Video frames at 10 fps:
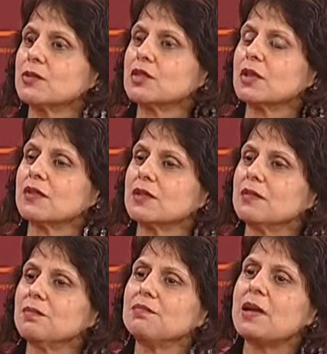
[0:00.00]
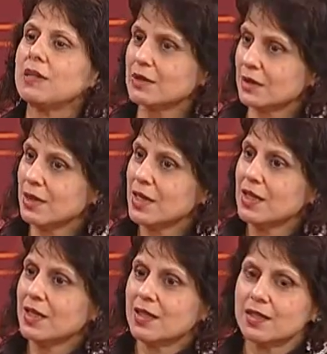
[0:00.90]
was one of the best
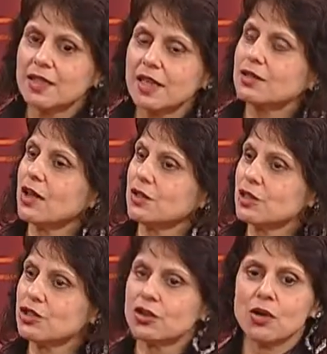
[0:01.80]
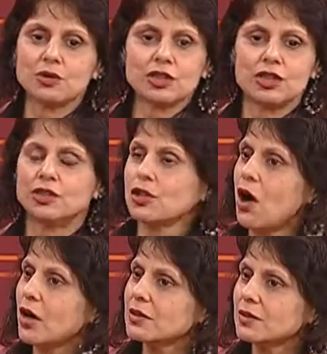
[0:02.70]
guests on the show. She
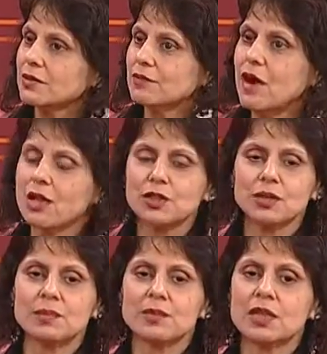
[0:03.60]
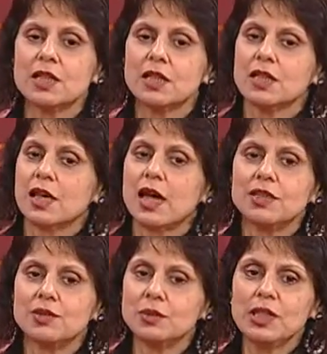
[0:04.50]
talks volumes,
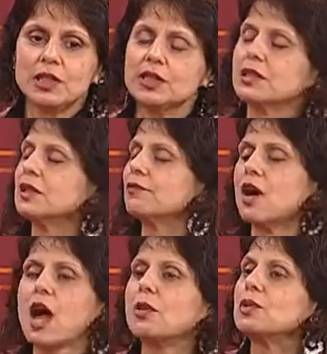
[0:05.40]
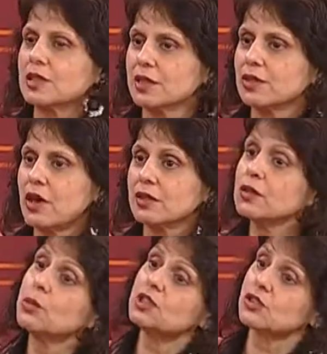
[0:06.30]
and we can just sit for hours and talk.
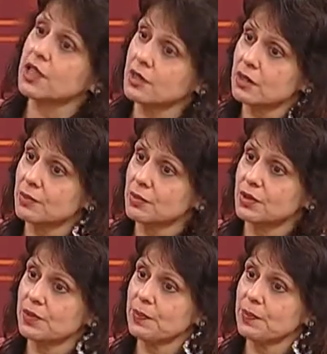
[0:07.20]
So was Shekhar Kapoor,